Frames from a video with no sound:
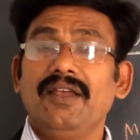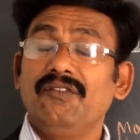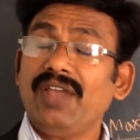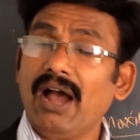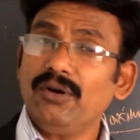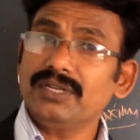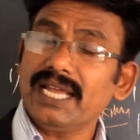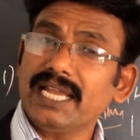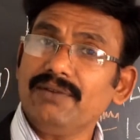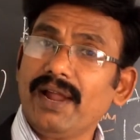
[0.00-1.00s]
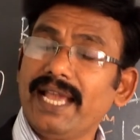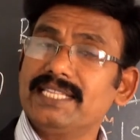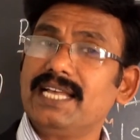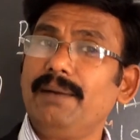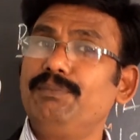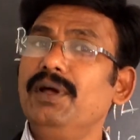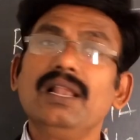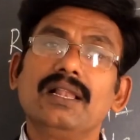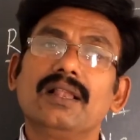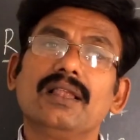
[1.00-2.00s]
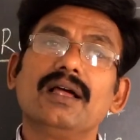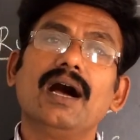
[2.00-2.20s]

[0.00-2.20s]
We have taken one example,